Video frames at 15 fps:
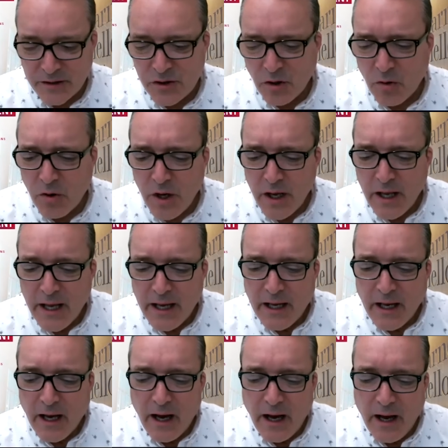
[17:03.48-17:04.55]
So
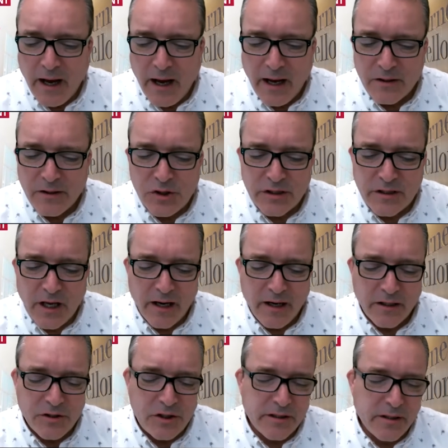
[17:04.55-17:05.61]
she's
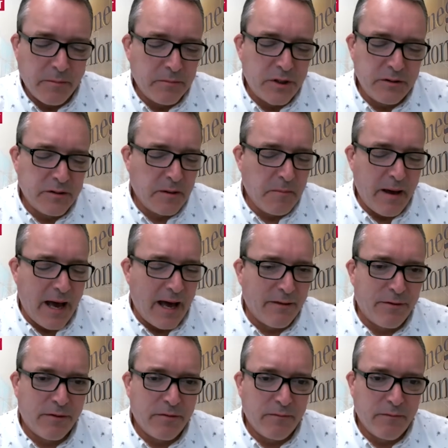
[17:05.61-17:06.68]
a
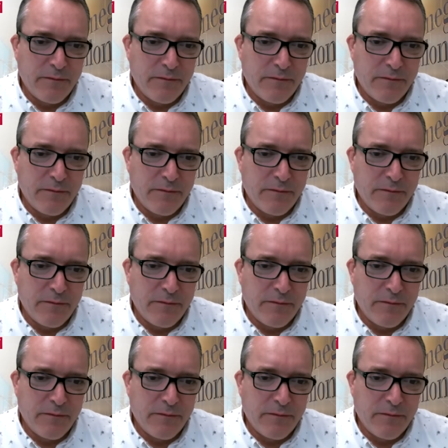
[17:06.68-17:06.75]
math